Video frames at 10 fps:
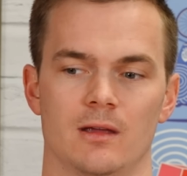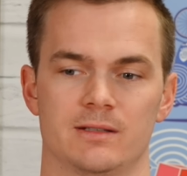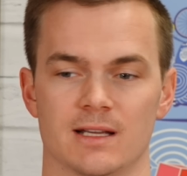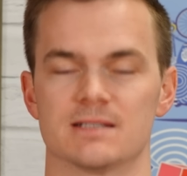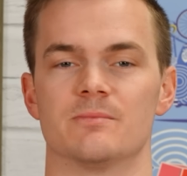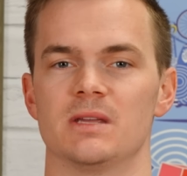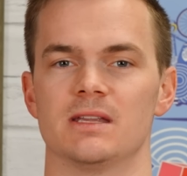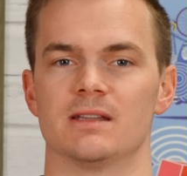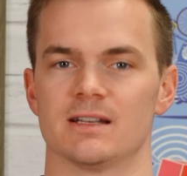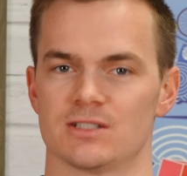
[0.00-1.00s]
It doesn't
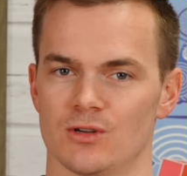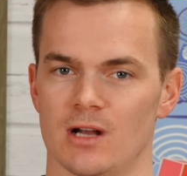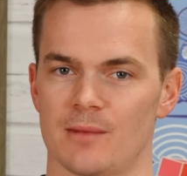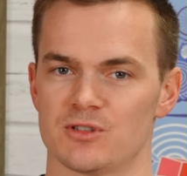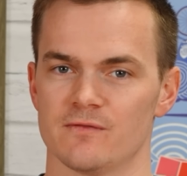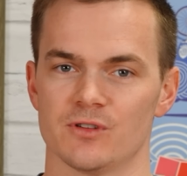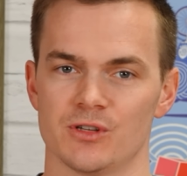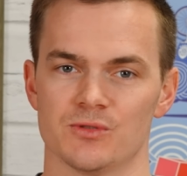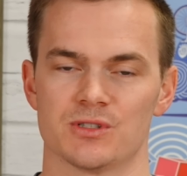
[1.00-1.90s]
mean that it's a good option for you.